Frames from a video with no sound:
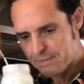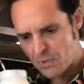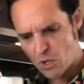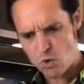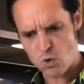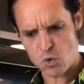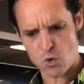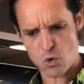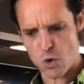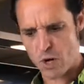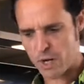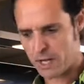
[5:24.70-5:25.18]

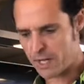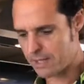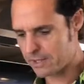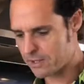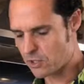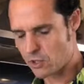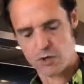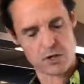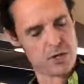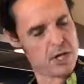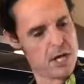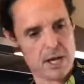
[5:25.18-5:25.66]
Ooh, that's
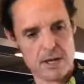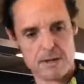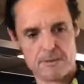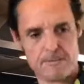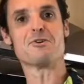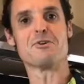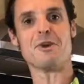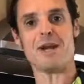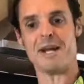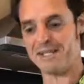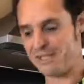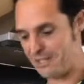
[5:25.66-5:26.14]
good.
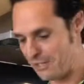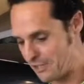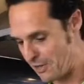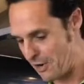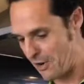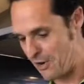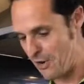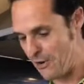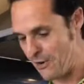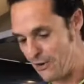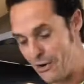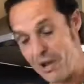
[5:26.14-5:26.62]
Great,
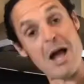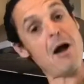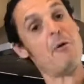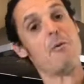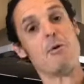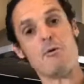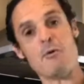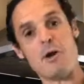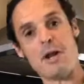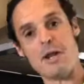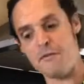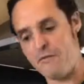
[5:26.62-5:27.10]
so now
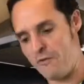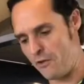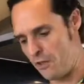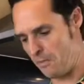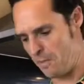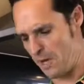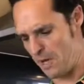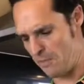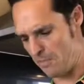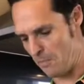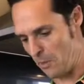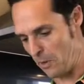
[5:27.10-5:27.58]
we're ready for the
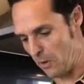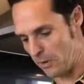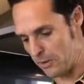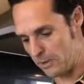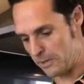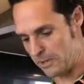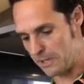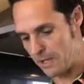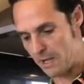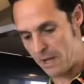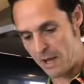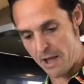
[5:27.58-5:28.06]

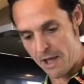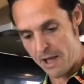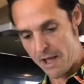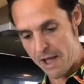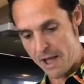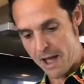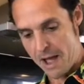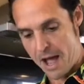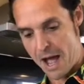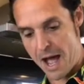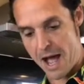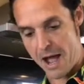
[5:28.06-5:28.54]
meatballs.
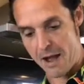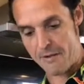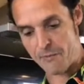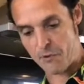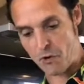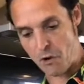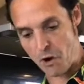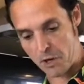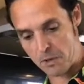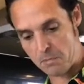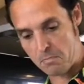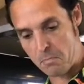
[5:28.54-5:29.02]
I've
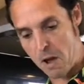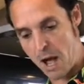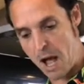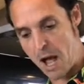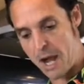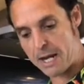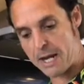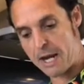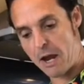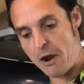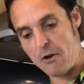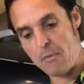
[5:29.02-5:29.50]
got my
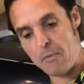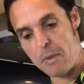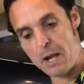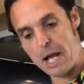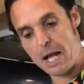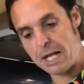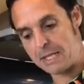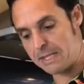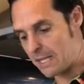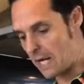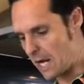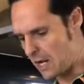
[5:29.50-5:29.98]

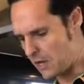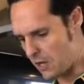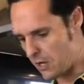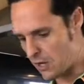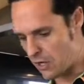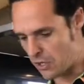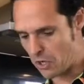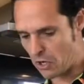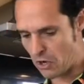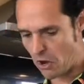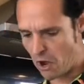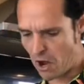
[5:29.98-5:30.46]
caramelized onion
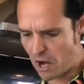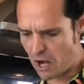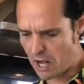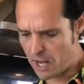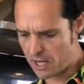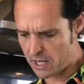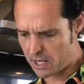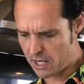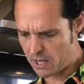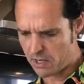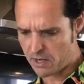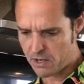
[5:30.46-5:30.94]
and
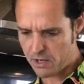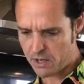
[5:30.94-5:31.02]
garlic.